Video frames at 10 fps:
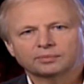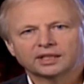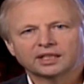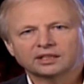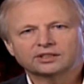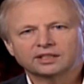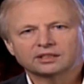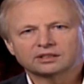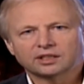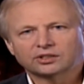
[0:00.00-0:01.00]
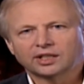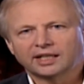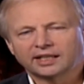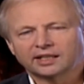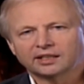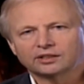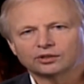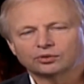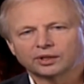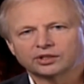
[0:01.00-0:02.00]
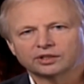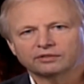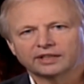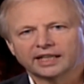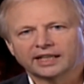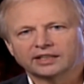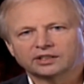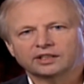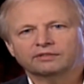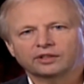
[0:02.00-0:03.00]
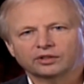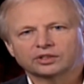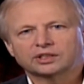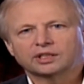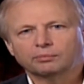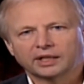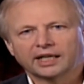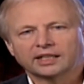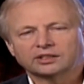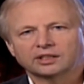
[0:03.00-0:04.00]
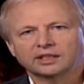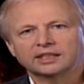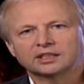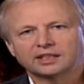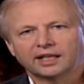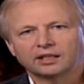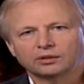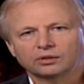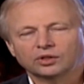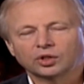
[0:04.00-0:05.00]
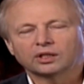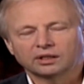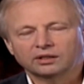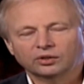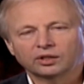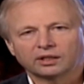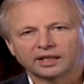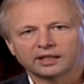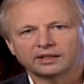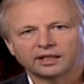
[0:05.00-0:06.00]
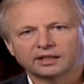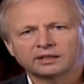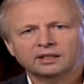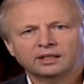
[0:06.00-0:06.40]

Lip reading: Because there's such a high concentration of gas, if there is some gas that leaks out, it will look like a lot.